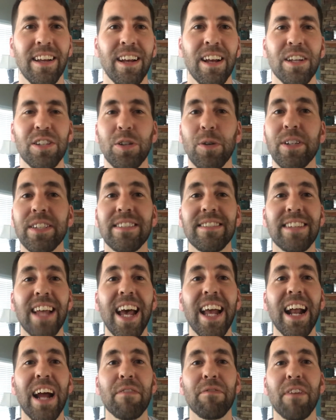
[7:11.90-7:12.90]
So
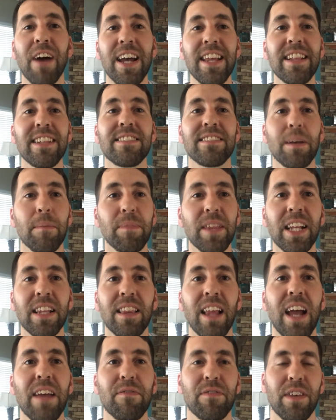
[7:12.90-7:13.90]
instead, I find something
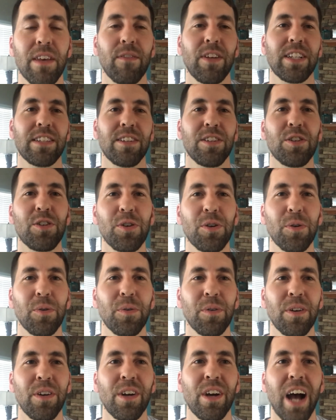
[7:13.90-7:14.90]
life-giving to do.
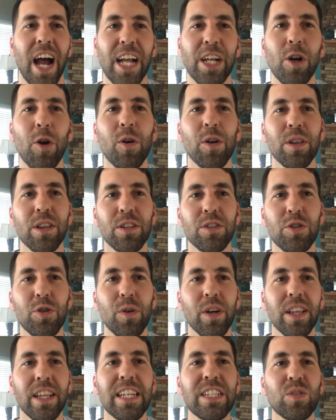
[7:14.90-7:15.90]
I go do
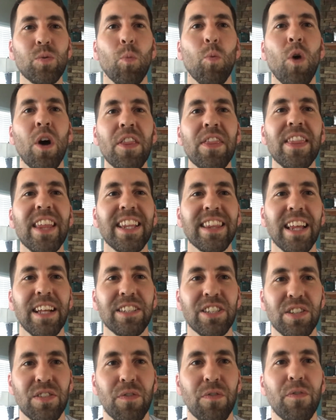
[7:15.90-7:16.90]
at least one thing that
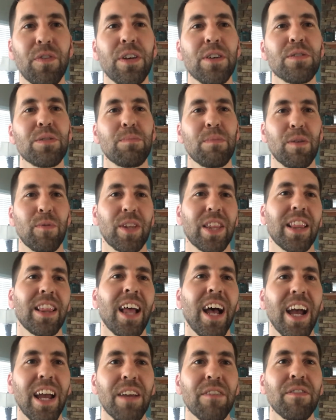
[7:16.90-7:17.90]
just fills me with
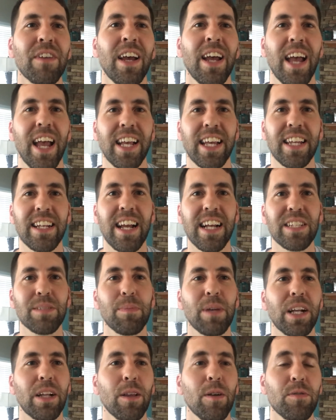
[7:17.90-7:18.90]
life and connects
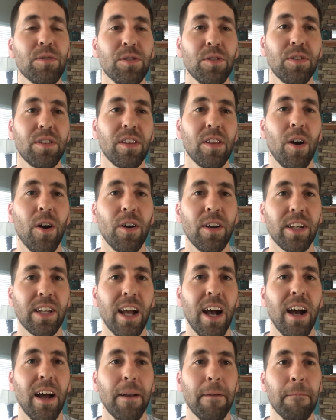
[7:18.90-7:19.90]
me closer to the heart of
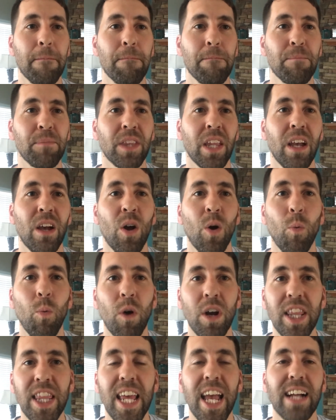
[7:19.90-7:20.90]
God.
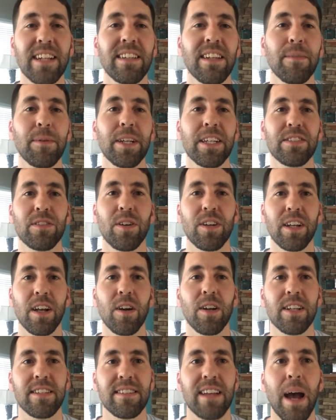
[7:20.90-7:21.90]
One of the activities
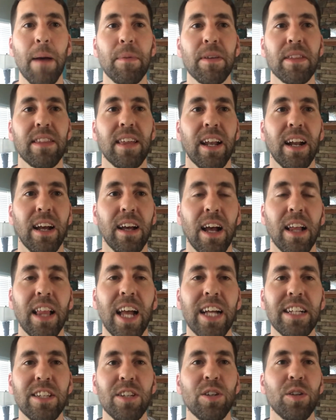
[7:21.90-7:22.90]
on a Sabbath that I
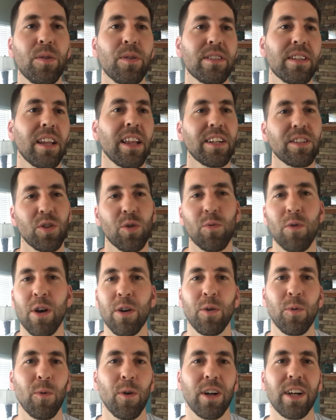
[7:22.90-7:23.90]
like to do is I like to run
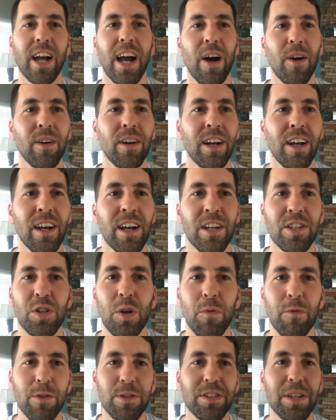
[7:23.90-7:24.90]
or work out. So
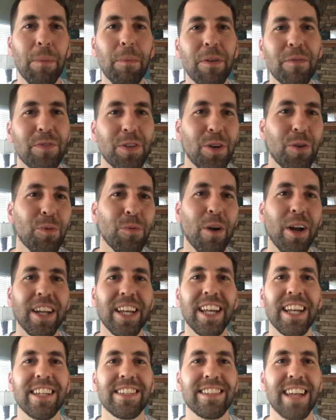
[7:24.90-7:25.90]
for some of you,
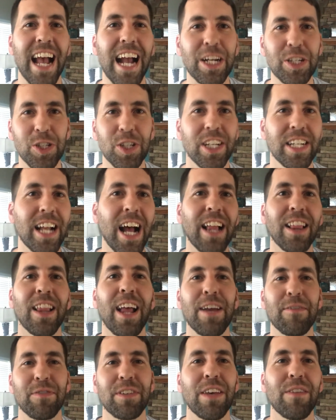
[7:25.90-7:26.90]
running is actually not
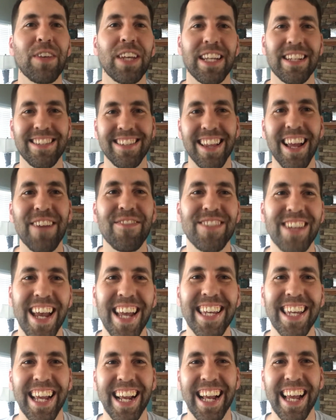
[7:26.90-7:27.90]
life-giving, it's
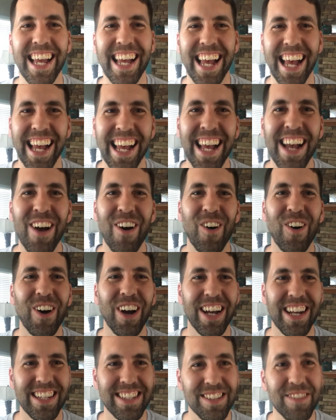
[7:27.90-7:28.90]
life-taking, or
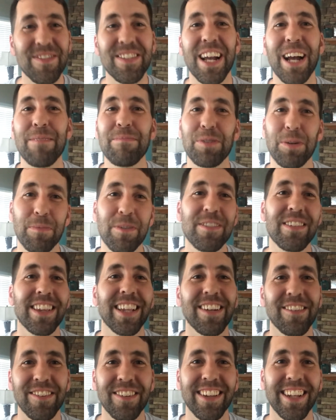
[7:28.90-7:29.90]
sometimes almost
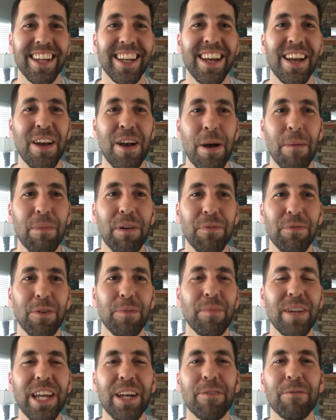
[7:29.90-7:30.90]
literally. But for
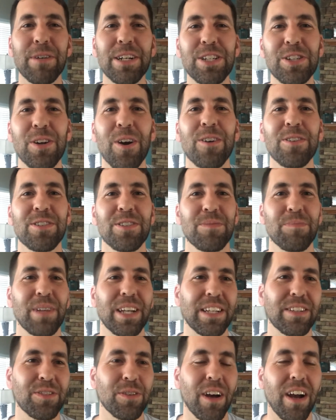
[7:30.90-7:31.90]
me, it recharges
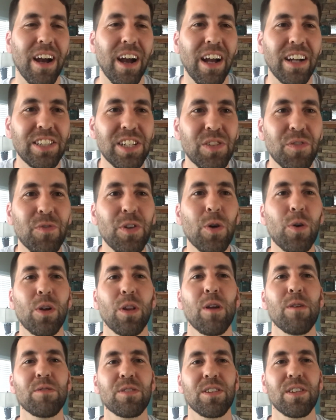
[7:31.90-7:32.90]
me. So I just feel
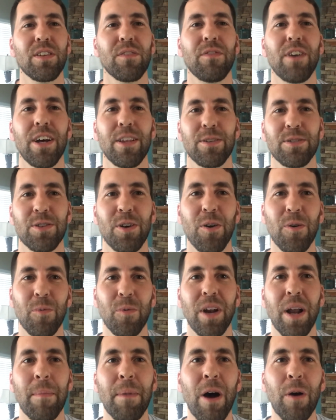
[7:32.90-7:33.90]
close to the Father's heart
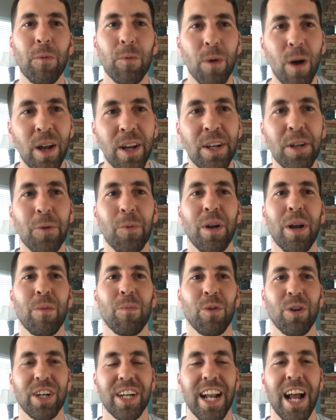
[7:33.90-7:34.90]
when I'm out running or when I'm
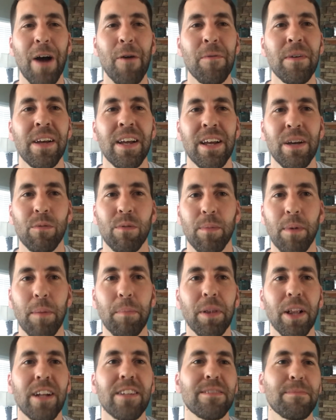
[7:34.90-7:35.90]
working out, when my
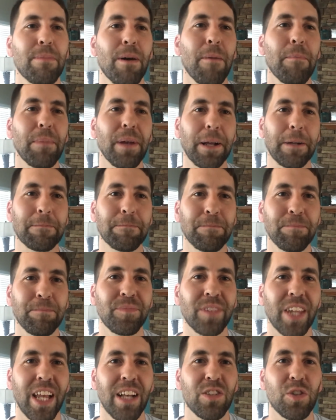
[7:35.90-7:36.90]
blood's pumping.
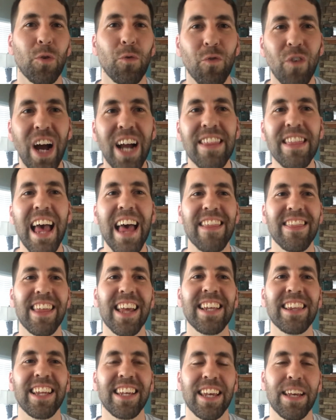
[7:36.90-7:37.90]
So find that
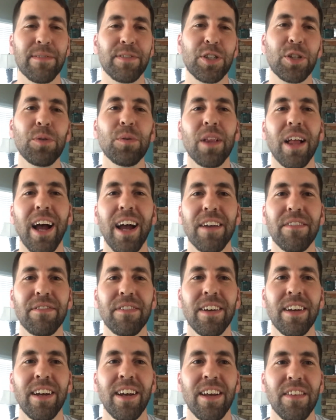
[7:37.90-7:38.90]
thing that gives you life.
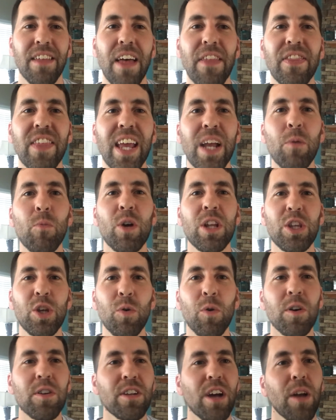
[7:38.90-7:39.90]
That thing when you
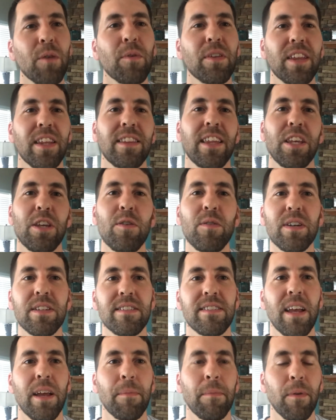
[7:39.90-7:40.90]
are done with it that you can
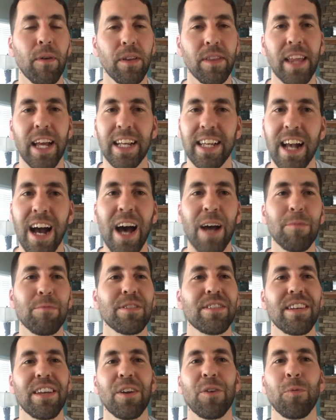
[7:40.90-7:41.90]
say that God was
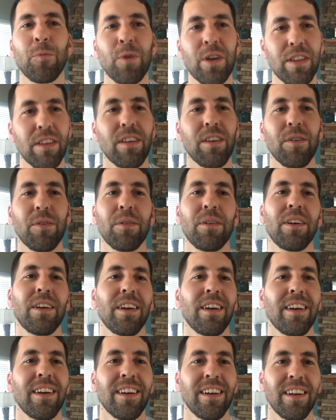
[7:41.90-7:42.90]
here with you.
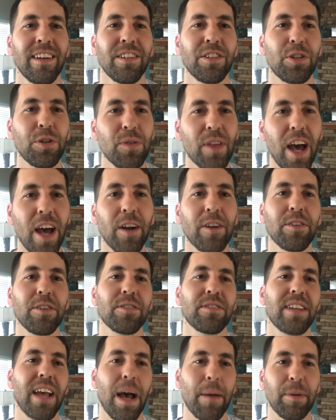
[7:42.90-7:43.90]
Do that on your
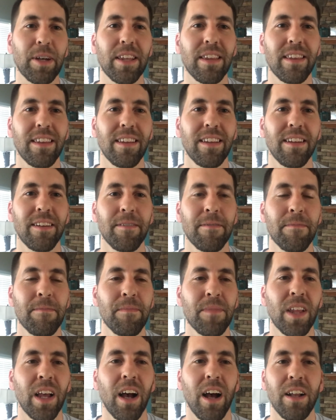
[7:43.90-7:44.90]
Sabbath.
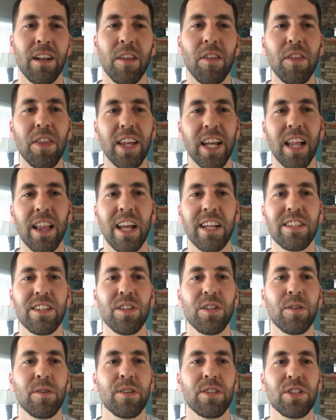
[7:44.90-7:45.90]
Another thing I like to
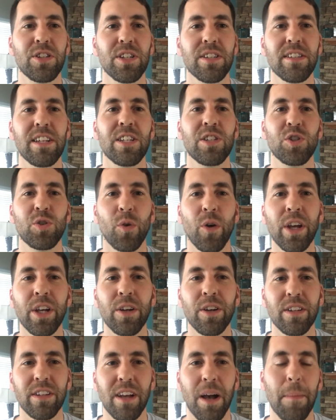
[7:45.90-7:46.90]
do is just enjoy
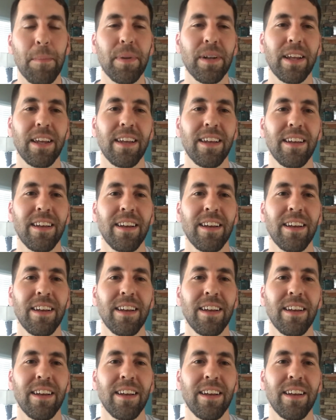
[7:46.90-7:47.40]
good company.